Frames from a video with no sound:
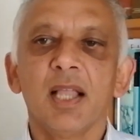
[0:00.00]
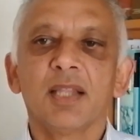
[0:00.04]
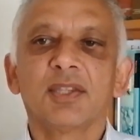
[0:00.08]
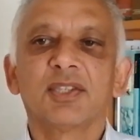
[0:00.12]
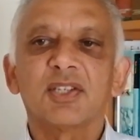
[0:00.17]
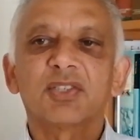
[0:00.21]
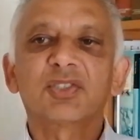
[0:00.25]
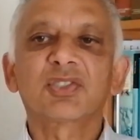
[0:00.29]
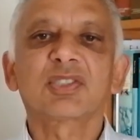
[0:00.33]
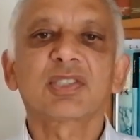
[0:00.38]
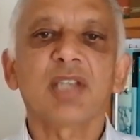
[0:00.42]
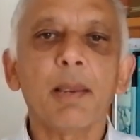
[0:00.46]

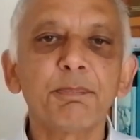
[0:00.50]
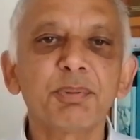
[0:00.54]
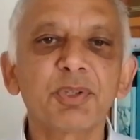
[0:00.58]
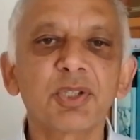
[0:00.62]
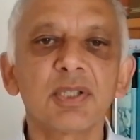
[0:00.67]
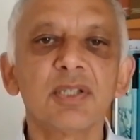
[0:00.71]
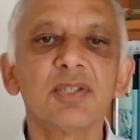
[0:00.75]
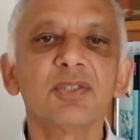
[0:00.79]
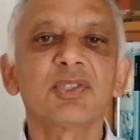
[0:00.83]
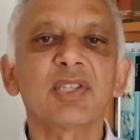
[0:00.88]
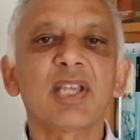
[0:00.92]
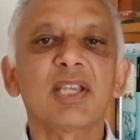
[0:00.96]
The
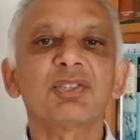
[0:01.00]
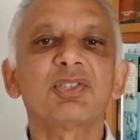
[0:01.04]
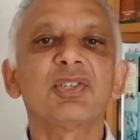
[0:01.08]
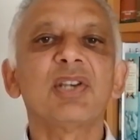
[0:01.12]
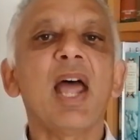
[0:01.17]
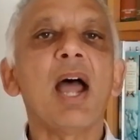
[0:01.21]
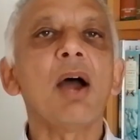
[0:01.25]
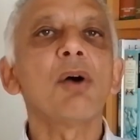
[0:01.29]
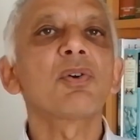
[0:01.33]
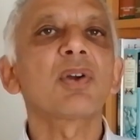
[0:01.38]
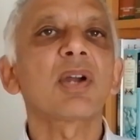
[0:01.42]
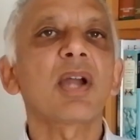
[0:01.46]
substance has
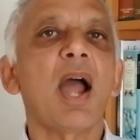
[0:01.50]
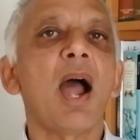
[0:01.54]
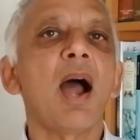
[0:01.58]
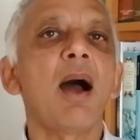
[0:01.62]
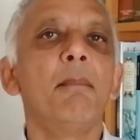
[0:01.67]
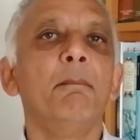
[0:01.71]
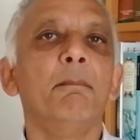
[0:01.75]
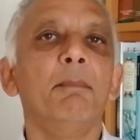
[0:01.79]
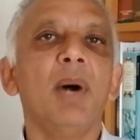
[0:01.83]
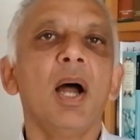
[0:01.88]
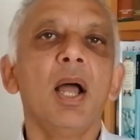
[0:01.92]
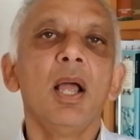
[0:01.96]
now
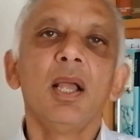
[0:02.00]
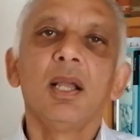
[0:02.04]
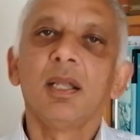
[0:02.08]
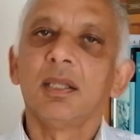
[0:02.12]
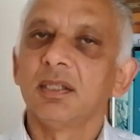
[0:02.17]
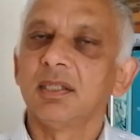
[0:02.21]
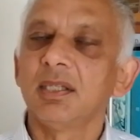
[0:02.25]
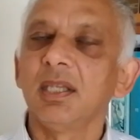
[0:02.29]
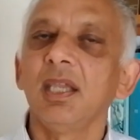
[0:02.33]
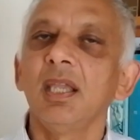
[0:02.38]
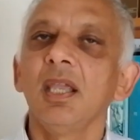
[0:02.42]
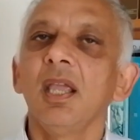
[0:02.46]
come.
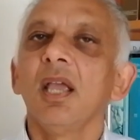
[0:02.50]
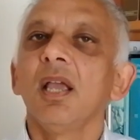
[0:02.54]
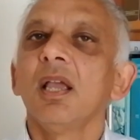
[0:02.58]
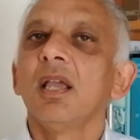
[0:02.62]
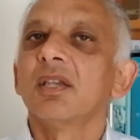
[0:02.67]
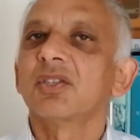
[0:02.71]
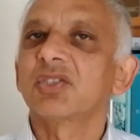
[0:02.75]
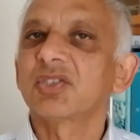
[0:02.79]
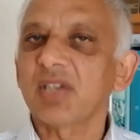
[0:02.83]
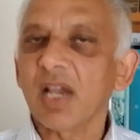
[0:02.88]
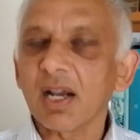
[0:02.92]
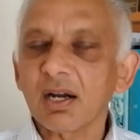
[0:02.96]
The
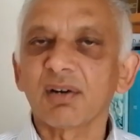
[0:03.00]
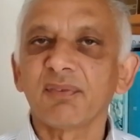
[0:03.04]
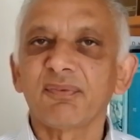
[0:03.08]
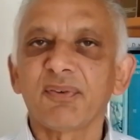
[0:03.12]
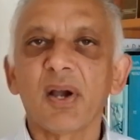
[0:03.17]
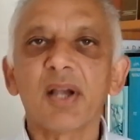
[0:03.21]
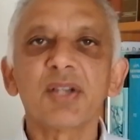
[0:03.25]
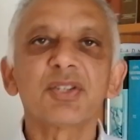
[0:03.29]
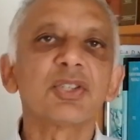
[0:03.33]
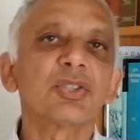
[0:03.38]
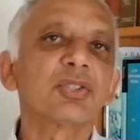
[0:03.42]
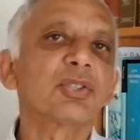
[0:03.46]

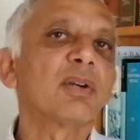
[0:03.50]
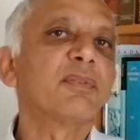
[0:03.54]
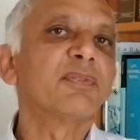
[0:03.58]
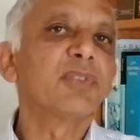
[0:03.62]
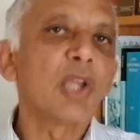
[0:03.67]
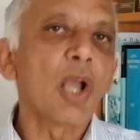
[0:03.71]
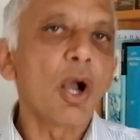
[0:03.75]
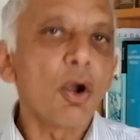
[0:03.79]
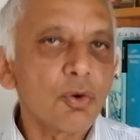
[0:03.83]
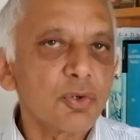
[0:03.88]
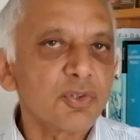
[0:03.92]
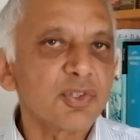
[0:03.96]
sacrifices of
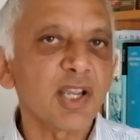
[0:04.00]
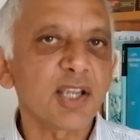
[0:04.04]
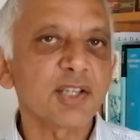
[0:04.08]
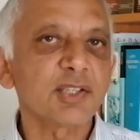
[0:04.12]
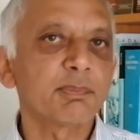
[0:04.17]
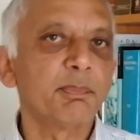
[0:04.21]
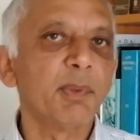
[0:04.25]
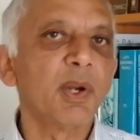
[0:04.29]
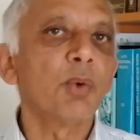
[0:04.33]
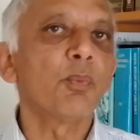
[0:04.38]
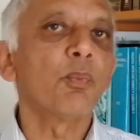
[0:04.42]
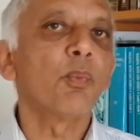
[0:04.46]
the Old
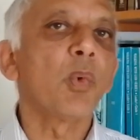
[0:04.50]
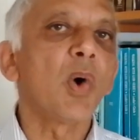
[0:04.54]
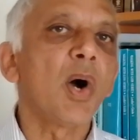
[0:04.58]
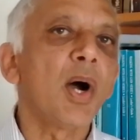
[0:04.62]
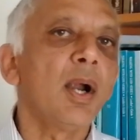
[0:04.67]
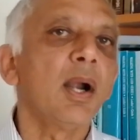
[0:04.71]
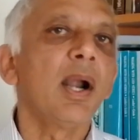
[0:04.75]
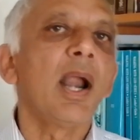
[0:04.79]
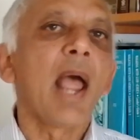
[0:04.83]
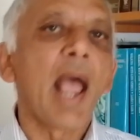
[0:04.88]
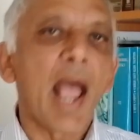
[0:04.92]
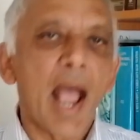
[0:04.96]
Testament
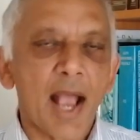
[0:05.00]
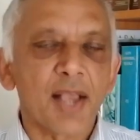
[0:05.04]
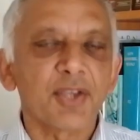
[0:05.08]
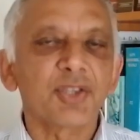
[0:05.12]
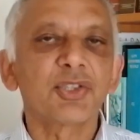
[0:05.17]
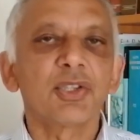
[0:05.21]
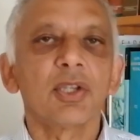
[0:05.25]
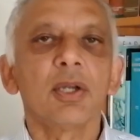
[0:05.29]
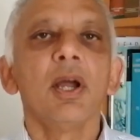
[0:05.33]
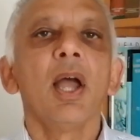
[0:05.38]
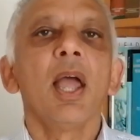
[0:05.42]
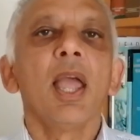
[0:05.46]
were,
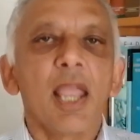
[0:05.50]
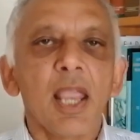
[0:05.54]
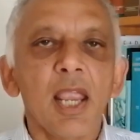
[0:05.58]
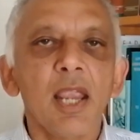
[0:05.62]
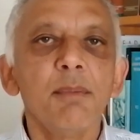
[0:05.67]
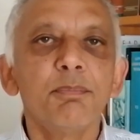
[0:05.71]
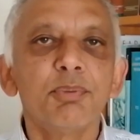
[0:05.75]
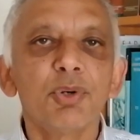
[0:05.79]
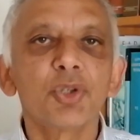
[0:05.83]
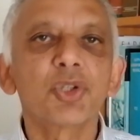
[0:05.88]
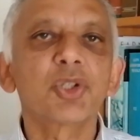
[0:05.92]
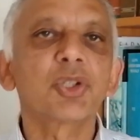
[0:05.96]
as the
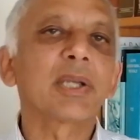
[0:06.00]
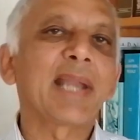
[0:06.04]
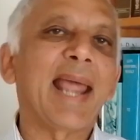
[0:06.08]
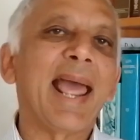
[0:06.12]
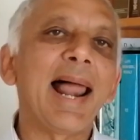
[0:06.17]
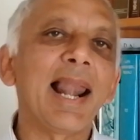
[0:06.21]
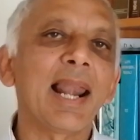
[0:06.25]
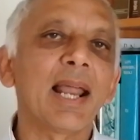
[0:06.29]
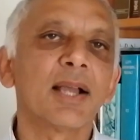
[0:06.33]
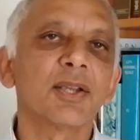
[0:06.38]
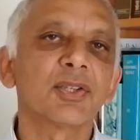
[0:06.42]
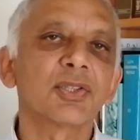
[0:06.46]
Hebrews
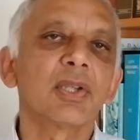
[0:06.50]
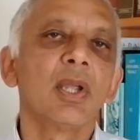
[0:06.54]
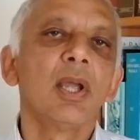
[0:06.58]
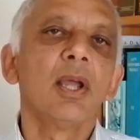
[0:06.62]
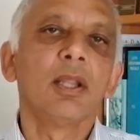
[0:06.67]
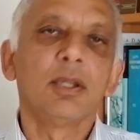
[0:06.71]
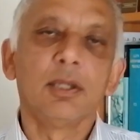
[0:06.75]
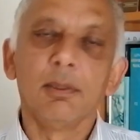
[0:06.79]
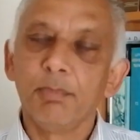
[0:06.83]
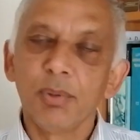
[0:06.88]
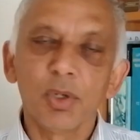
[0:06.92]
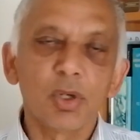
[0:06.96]
tell us,
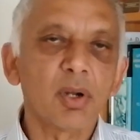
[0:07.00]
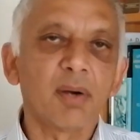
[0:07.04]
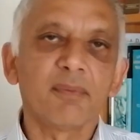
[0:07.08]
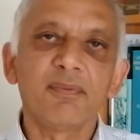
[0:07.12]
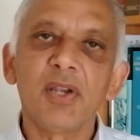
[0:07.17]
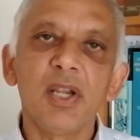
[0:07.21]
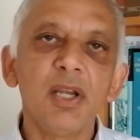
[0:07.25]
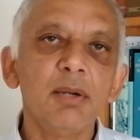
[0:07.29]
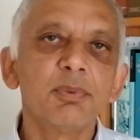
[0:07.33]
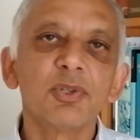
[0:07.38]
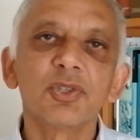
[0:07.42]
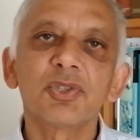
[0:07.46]
the book of
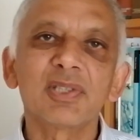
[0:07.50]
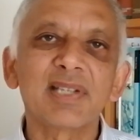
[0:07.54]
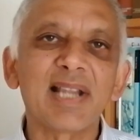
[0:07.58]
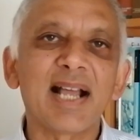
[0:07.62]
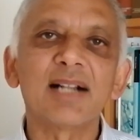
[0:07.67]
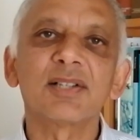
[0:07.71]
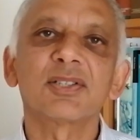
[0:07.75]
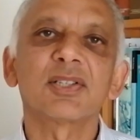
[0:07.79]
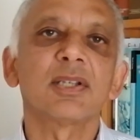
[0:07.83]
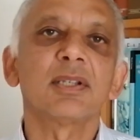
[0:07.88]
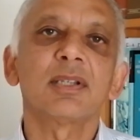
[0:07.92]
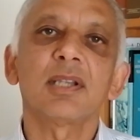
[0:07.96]
Hebrews
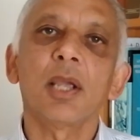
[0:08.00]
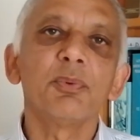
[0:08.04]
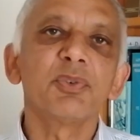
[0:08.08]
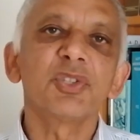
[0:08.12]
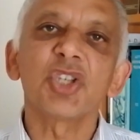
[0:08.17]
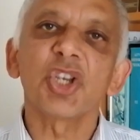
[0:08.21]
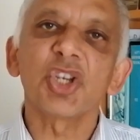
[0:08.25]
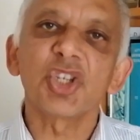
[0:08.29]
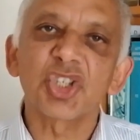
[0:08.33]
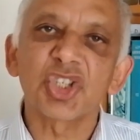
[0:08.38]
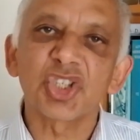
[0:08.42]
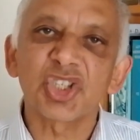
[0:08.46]
tells us, it
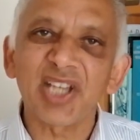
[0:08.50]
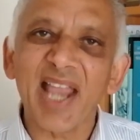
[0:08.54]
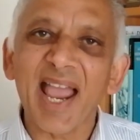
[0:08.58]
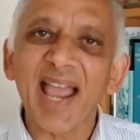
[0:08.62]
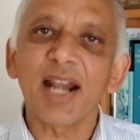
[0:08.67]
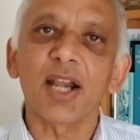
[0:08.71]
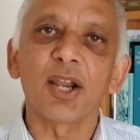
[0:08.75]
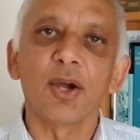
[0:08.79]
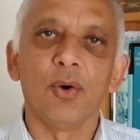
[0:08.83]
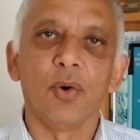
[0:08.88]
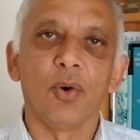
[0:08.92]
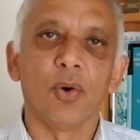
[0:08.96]
was a
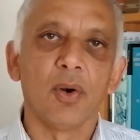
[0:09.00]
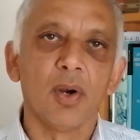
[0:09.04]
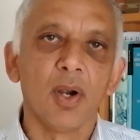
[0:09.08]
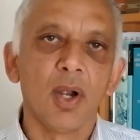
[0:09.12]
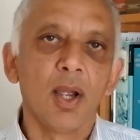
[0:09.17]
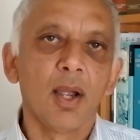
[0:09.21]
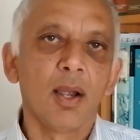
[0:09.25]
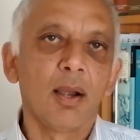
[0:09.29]
shadow.